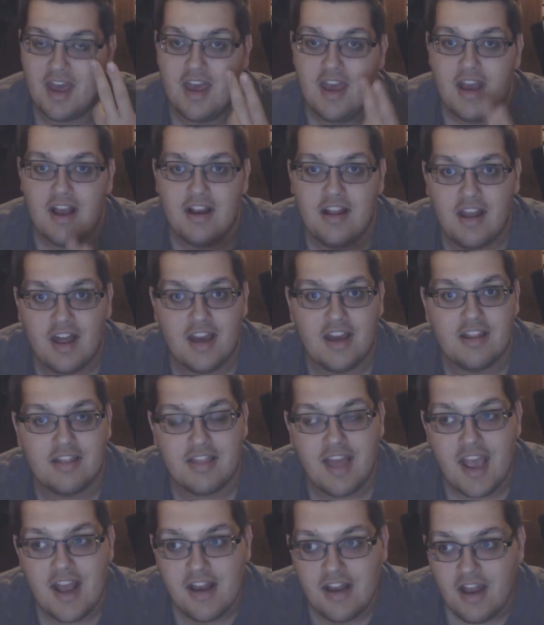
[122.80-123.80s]
there. Like,
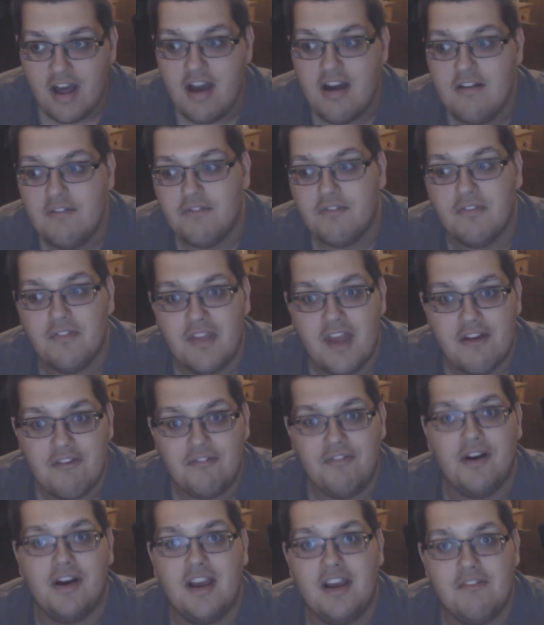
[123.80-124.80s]
they learned from their
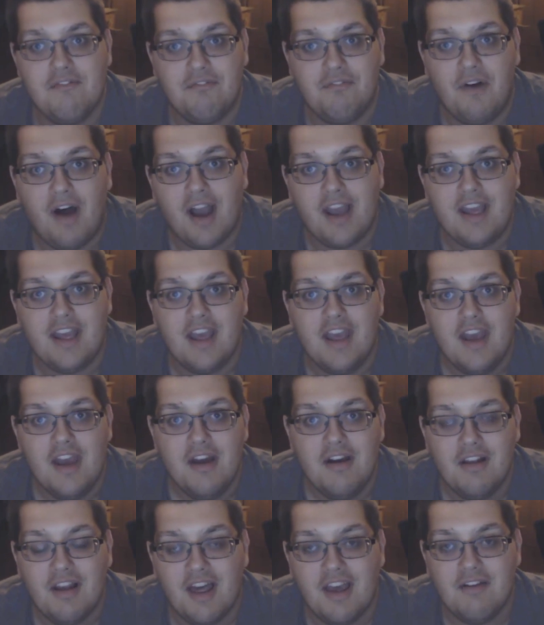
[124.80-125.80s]
fucking fight,
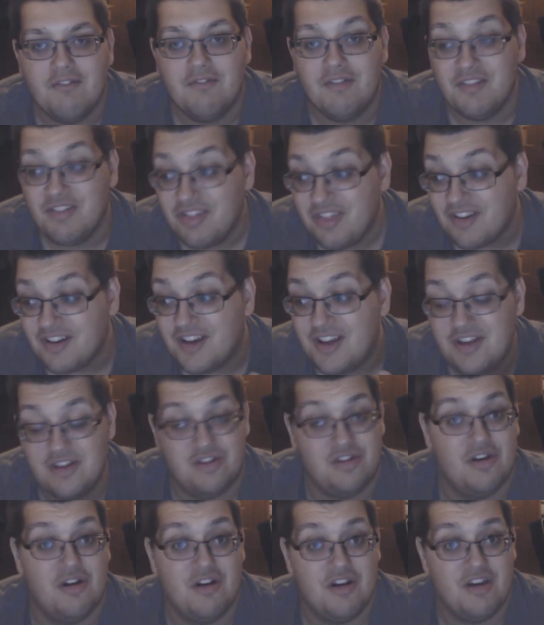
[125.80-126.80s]
like, with fucking
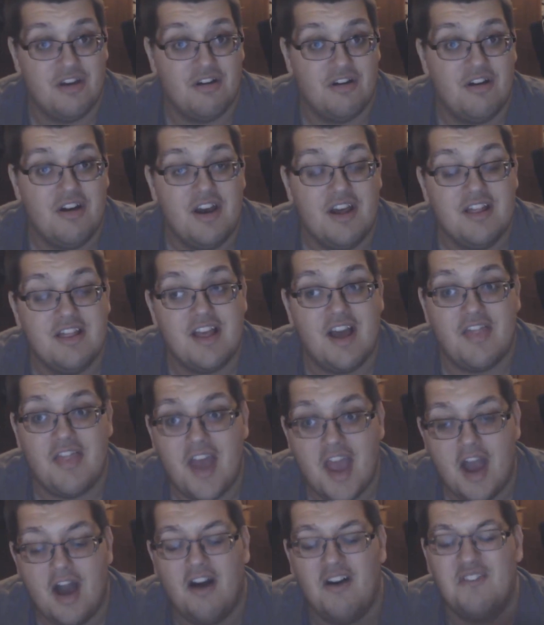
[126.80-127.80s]
Shoyo, that
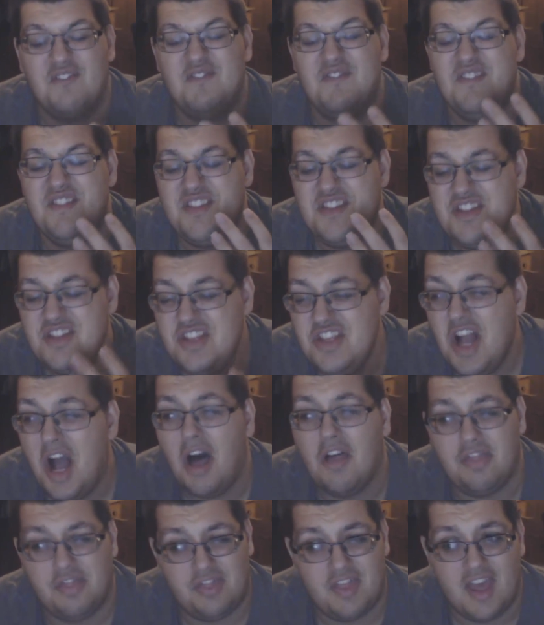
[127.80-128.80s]
they are
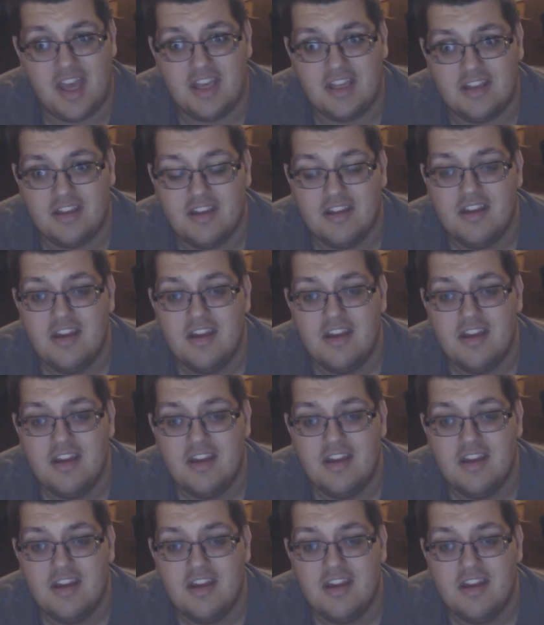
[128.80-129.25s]
nothing.